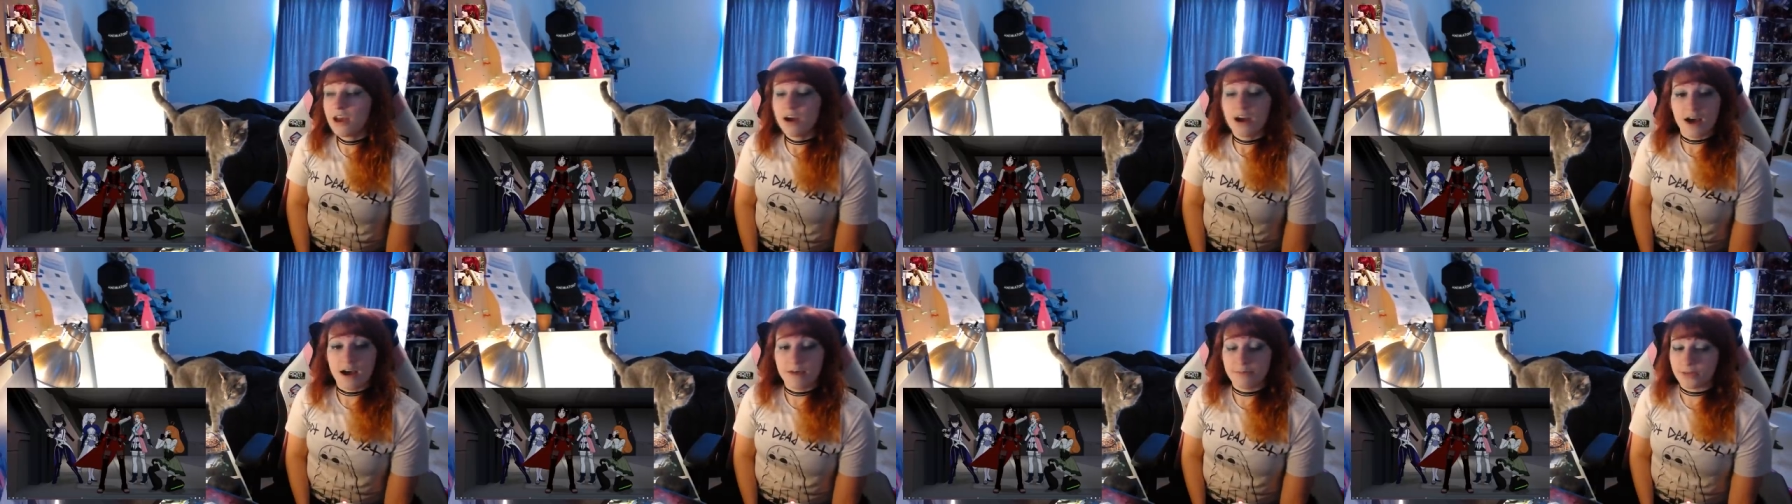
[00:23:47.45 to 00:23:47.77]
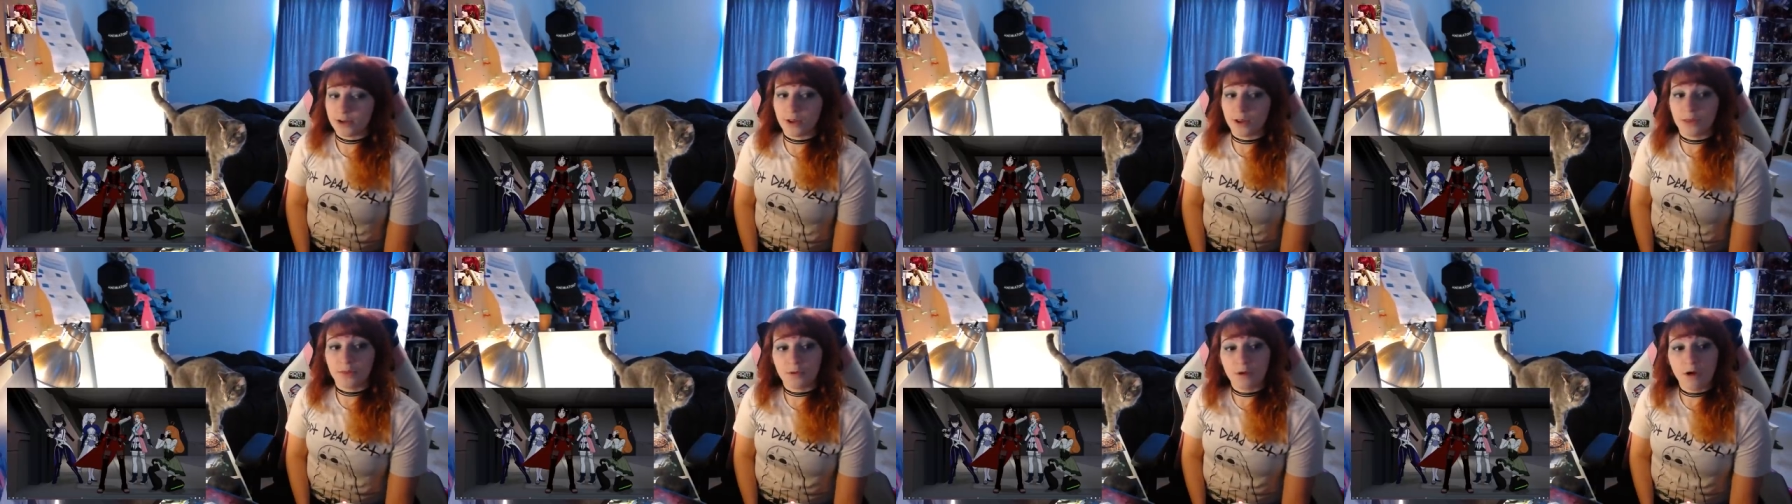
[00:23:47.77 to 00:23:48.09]
i'm
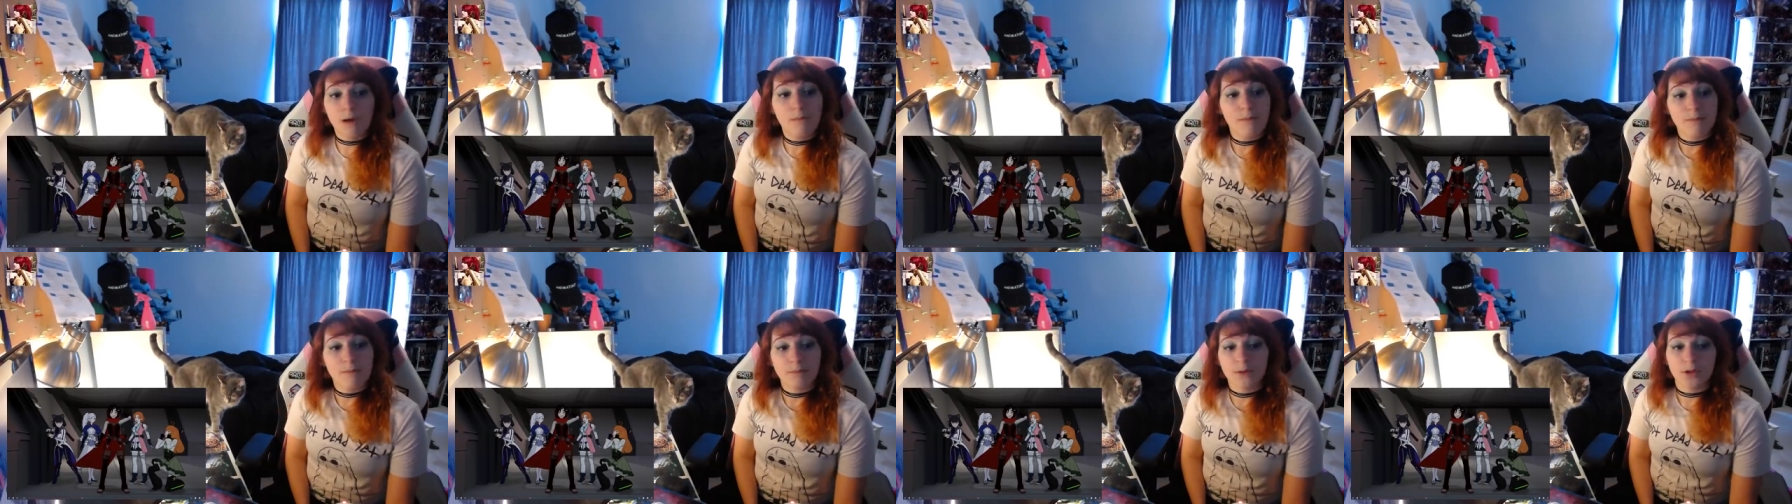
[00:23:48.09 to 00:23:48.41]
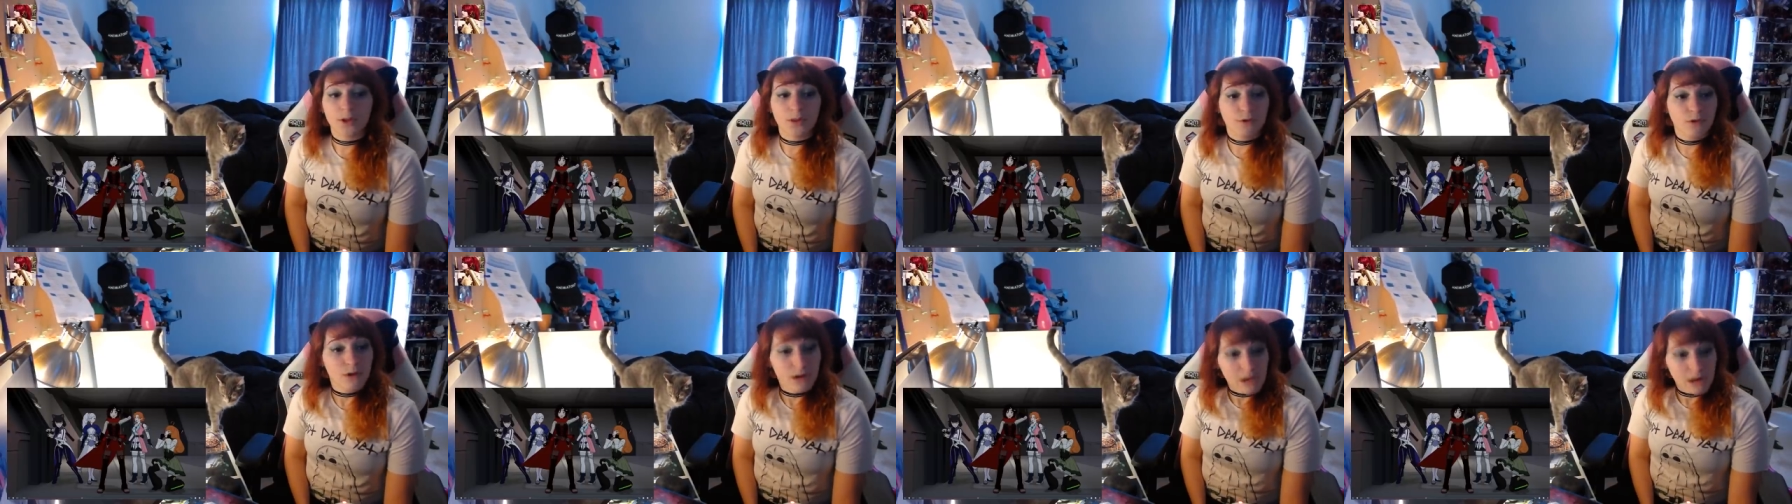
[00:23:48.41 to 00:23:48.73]
gonna throw up i'm
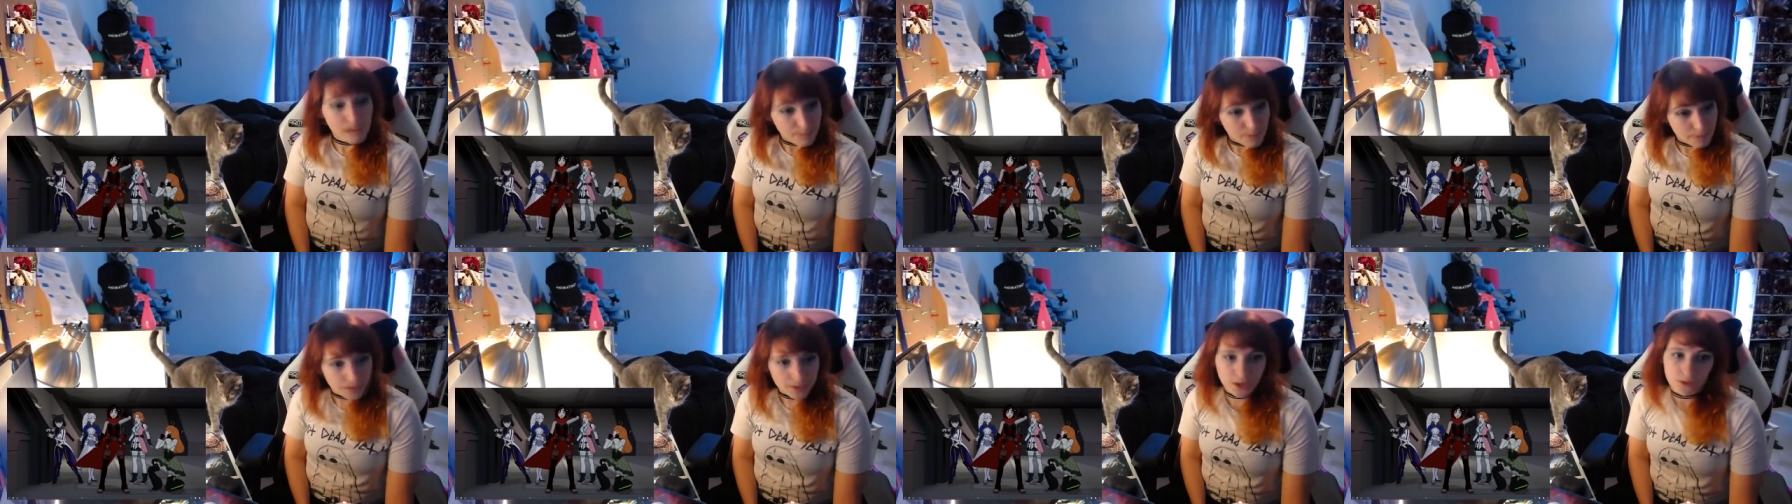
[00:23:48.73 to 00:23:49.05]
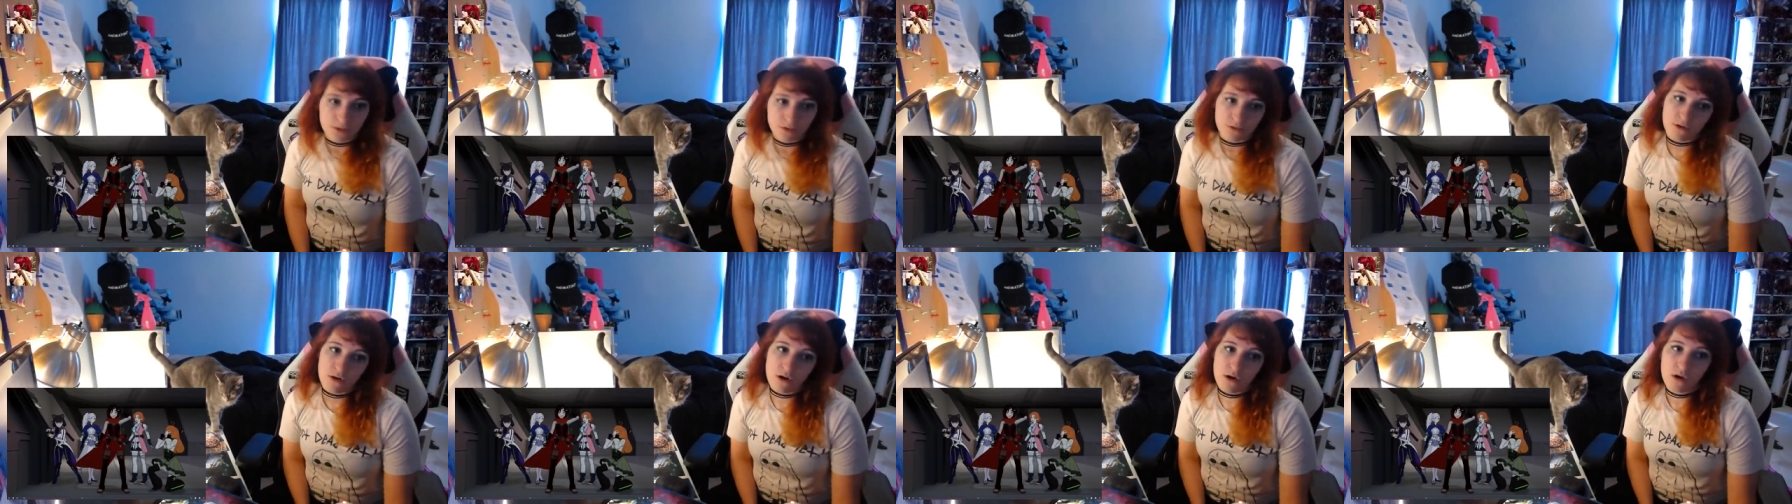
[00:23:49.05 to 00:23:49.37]
gonna throw up i'm gonna
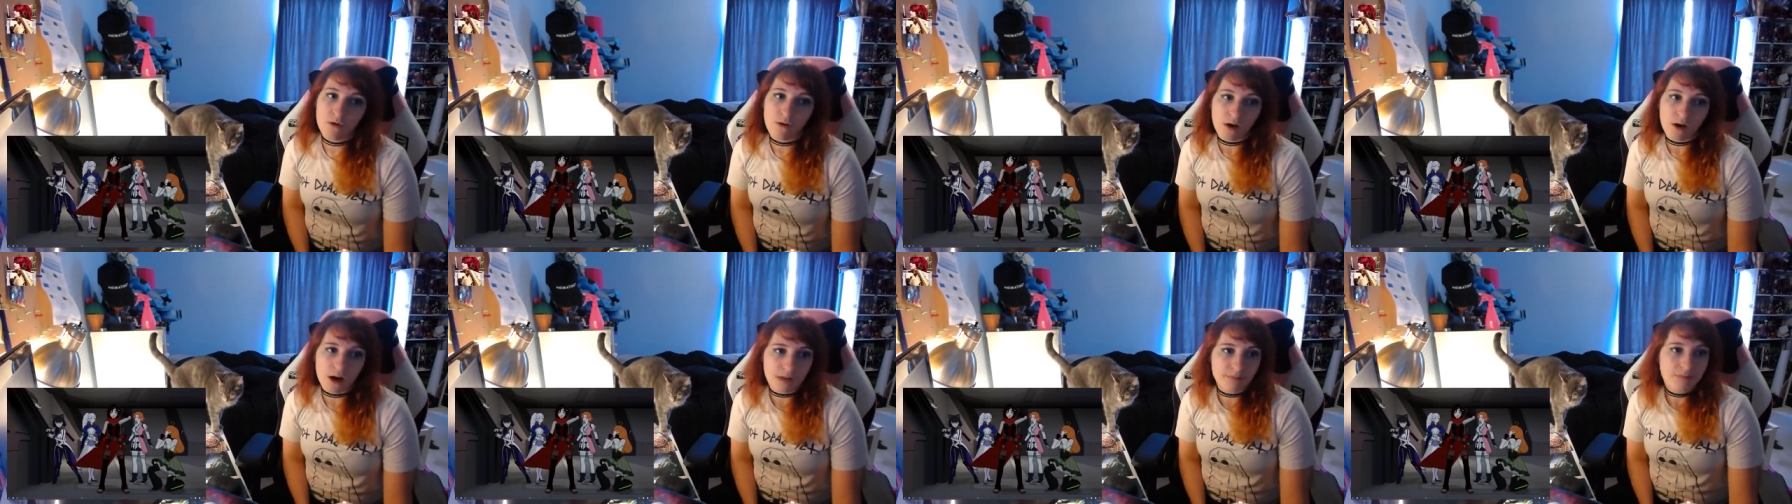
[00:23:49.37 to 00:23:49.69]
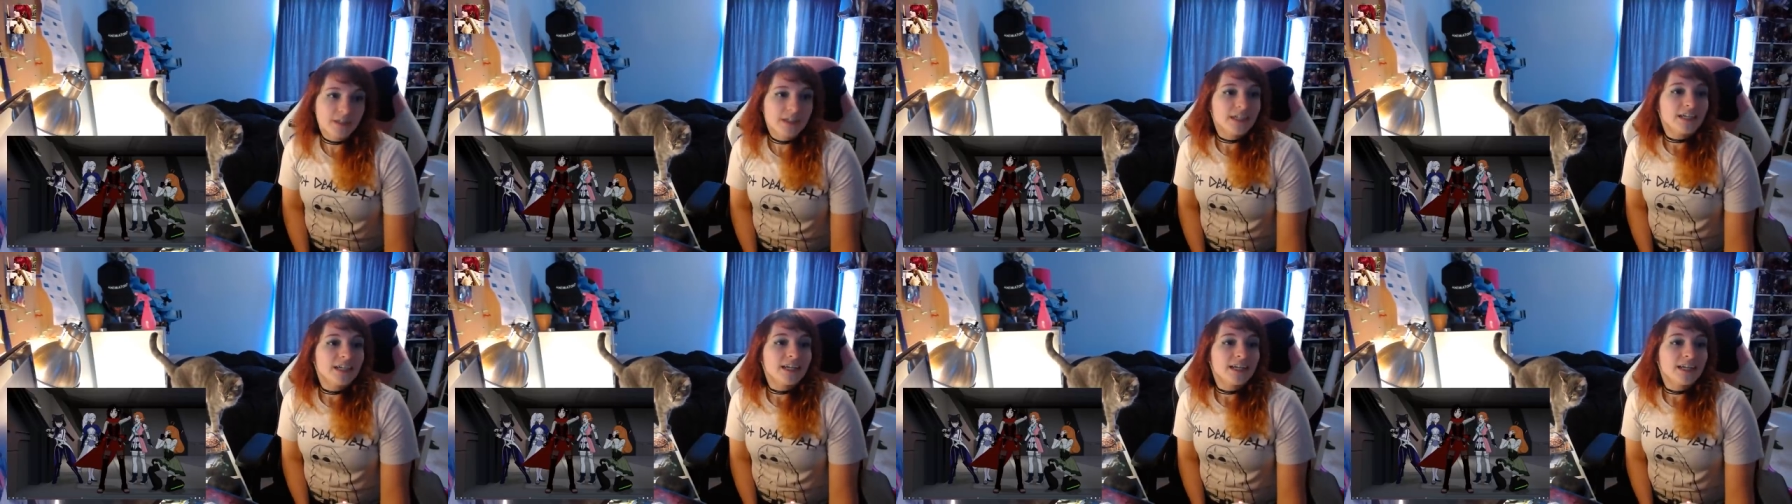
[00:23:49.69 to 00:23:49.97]
throw up